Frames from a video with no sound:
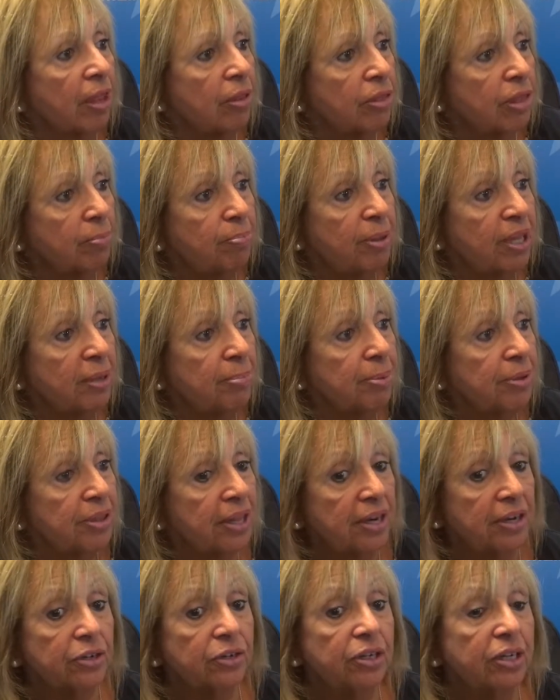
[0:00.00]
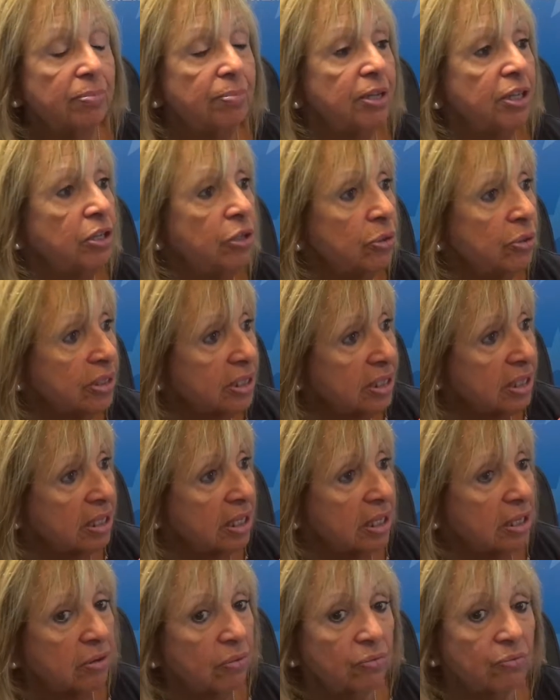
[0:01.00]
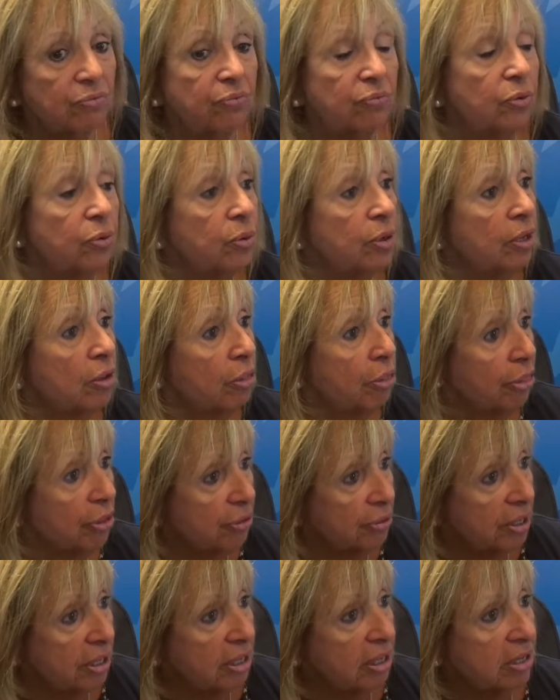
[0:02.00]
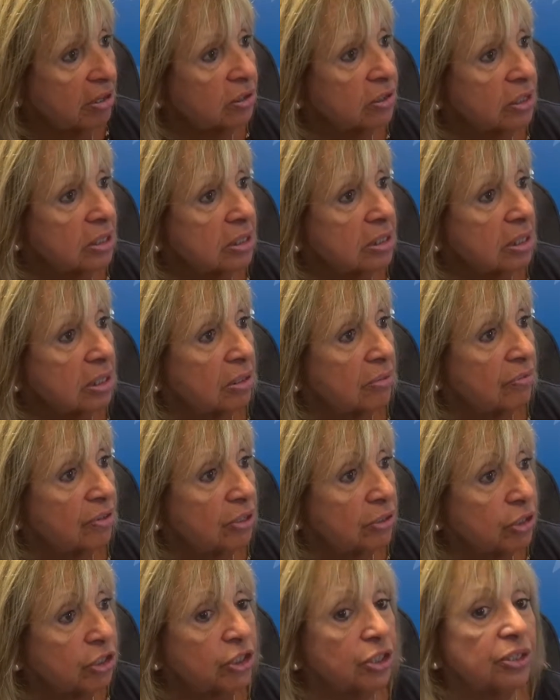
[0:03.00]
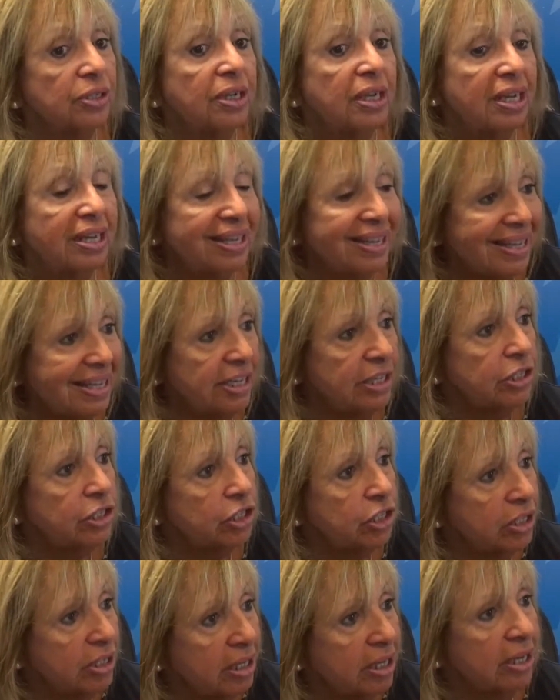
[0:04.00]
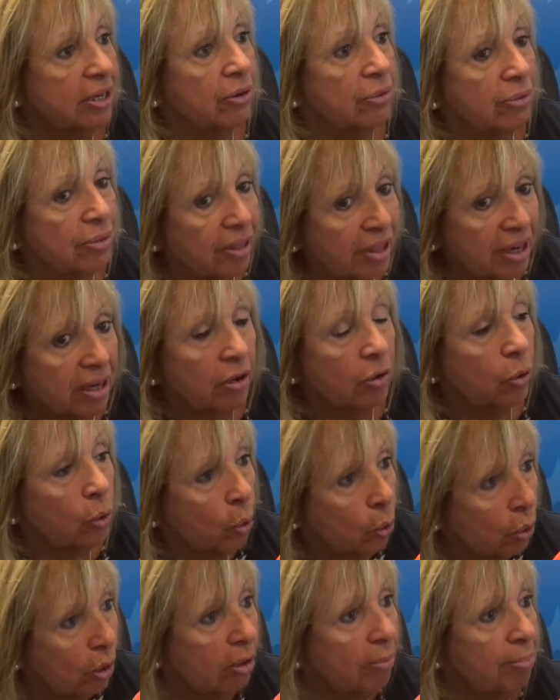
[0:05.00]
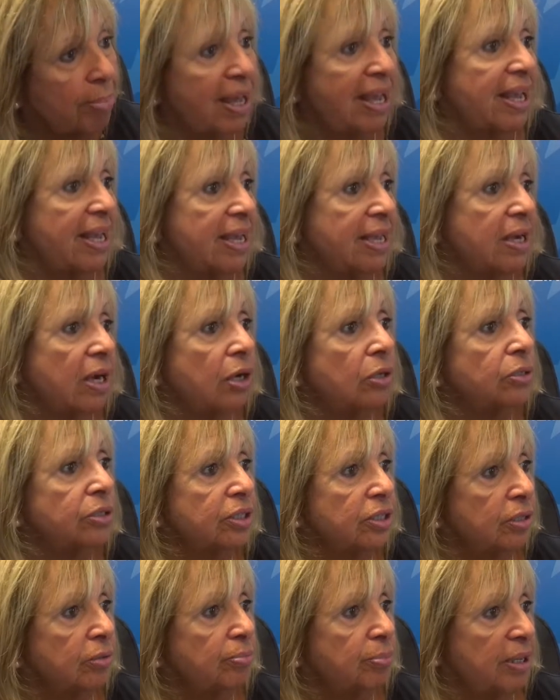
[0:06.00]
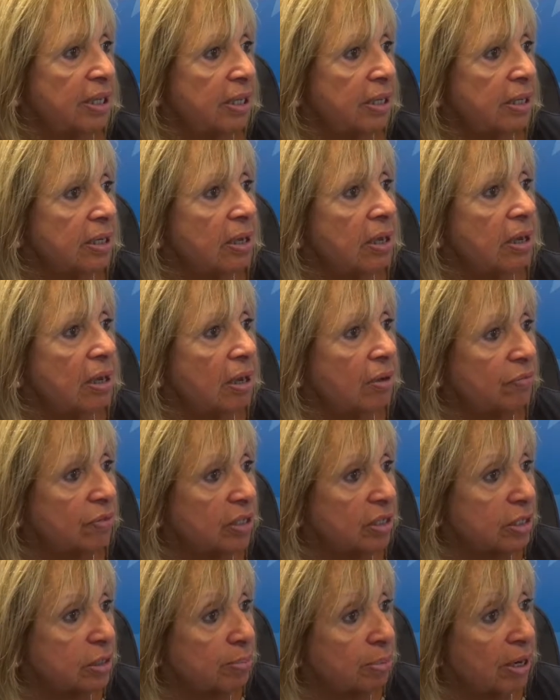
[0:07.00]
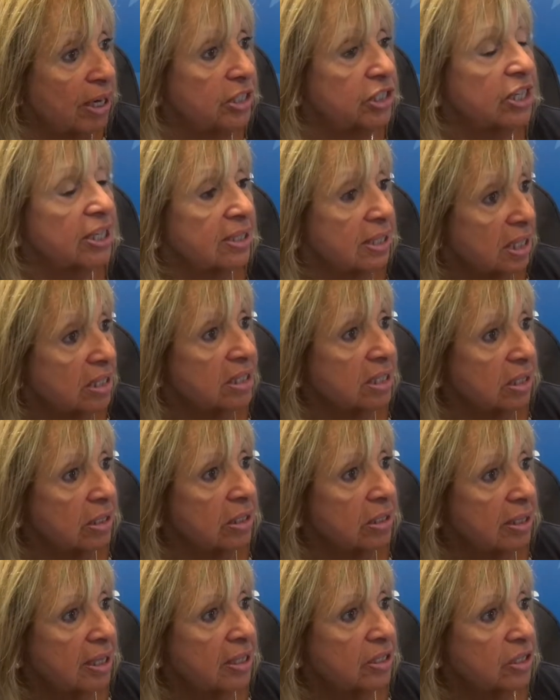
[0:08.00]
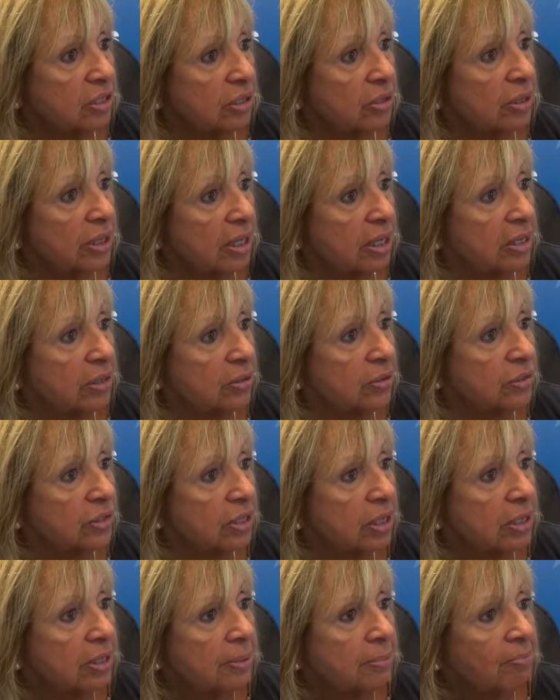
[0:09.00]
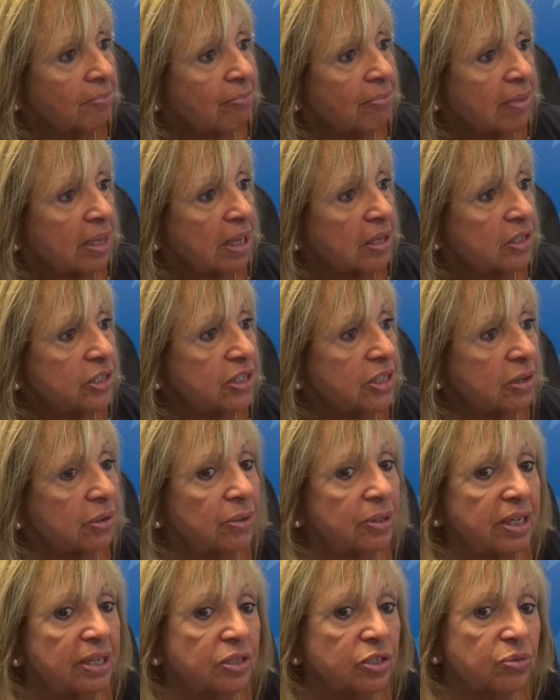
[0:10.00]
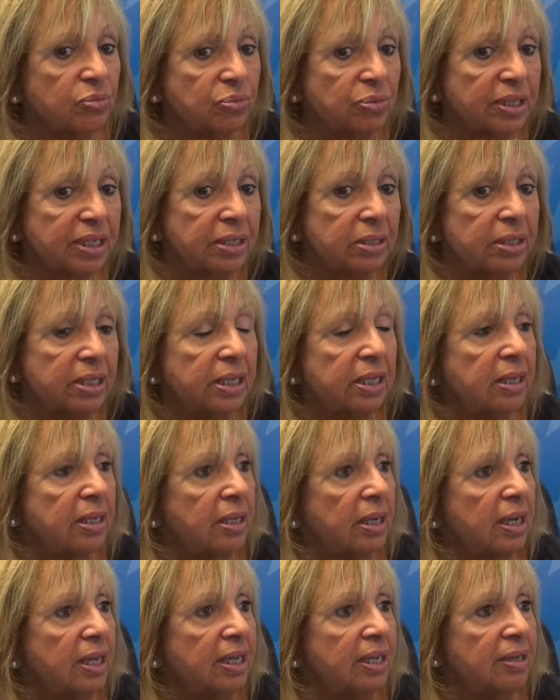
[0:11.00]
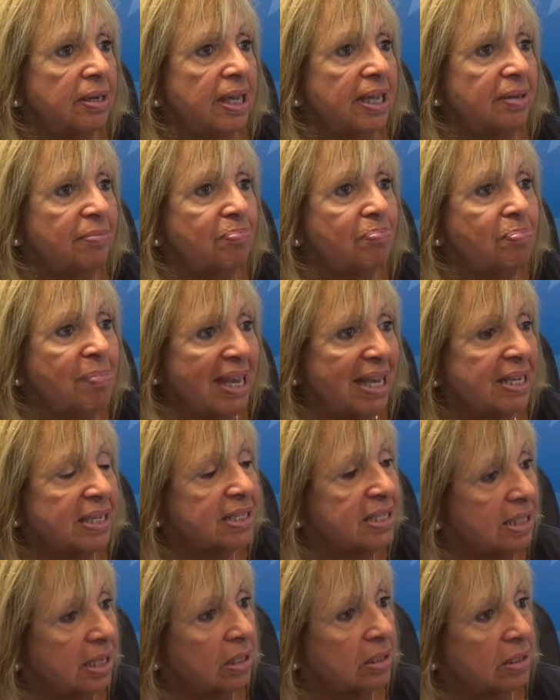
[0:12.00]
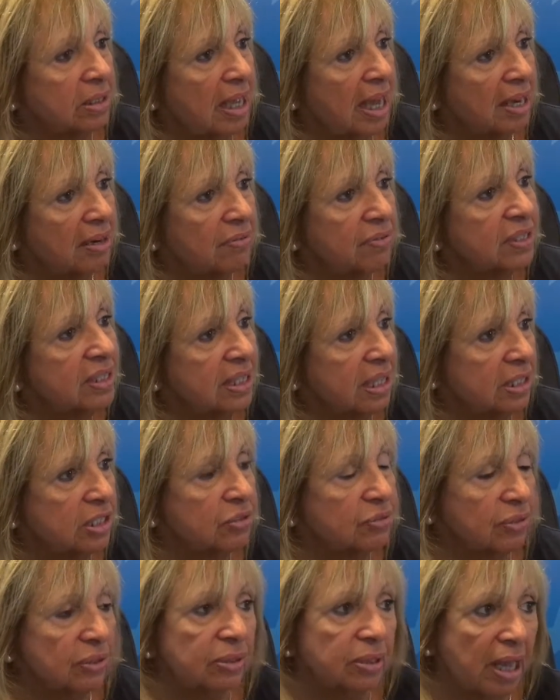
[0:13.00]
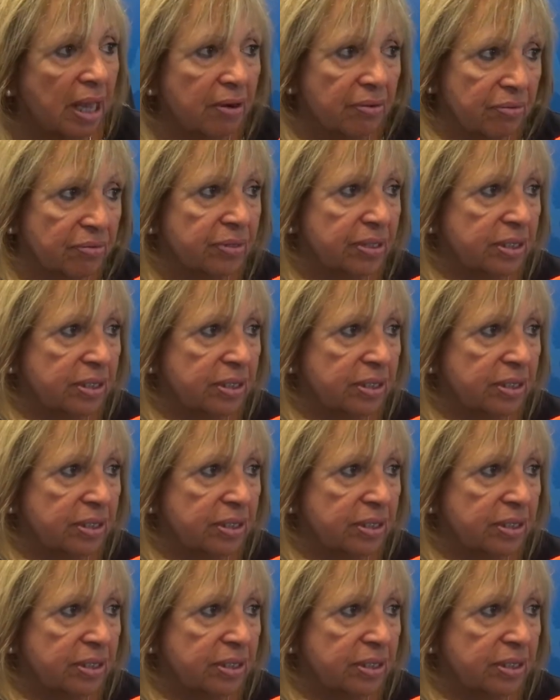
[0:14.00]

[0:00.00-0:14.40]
the people that are going to be using it for 30 years into the future, each year, they're all paying a little bit of this project that's going to last 30 years? So there's really, it makes a lot of sense for a lot of